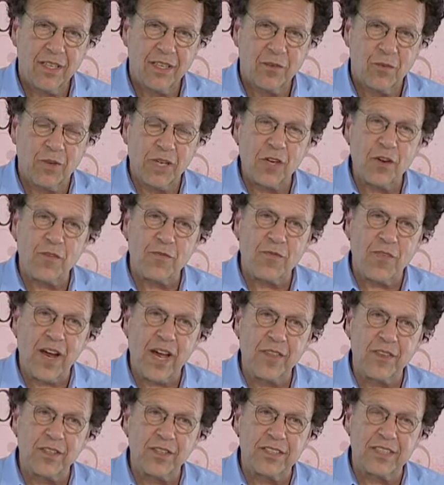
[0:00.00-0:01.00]
when her
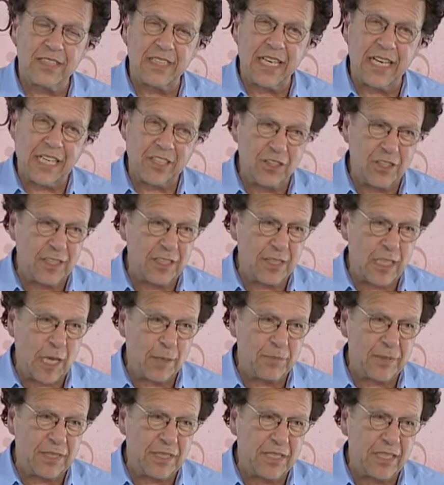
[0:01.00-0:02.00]
father said I should
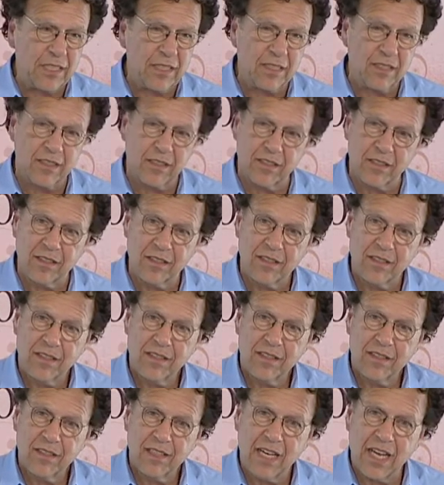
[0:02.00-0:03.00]
stop seeing her,
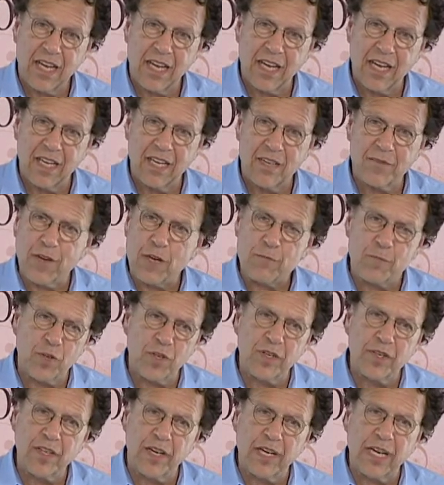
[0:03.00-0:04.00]
uh, if I
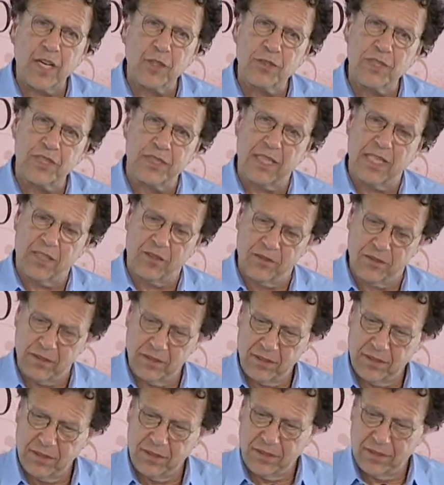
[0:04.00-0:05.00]
burned their house
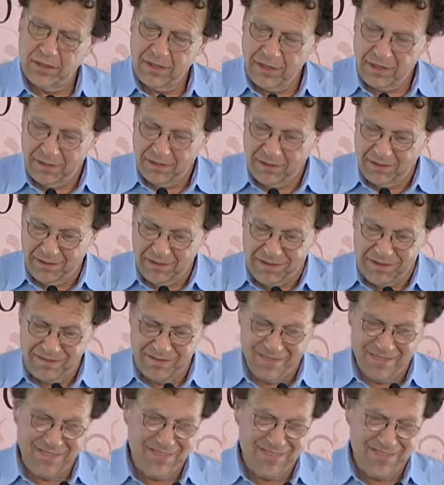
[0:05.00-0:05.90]
down.